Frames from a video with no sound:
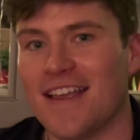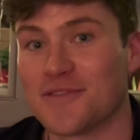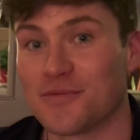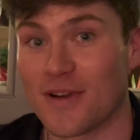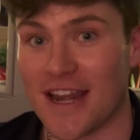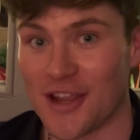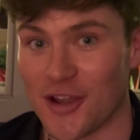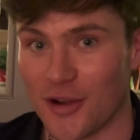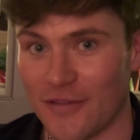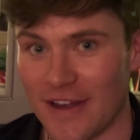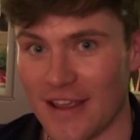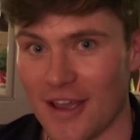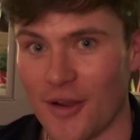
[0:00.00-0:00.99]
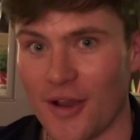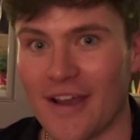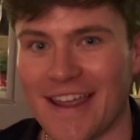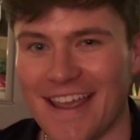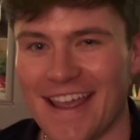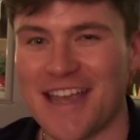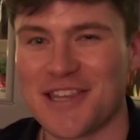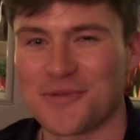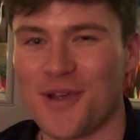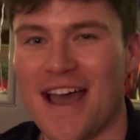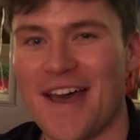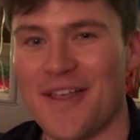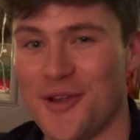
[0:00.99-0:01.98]
wow. How
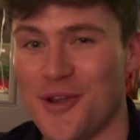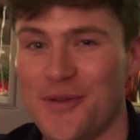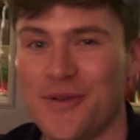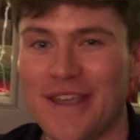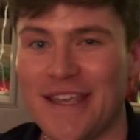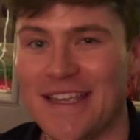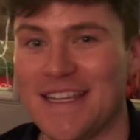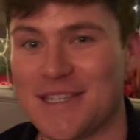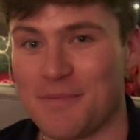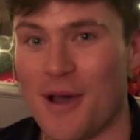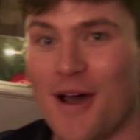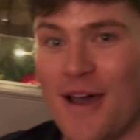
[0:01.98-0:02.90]
inspirational from past Tom. I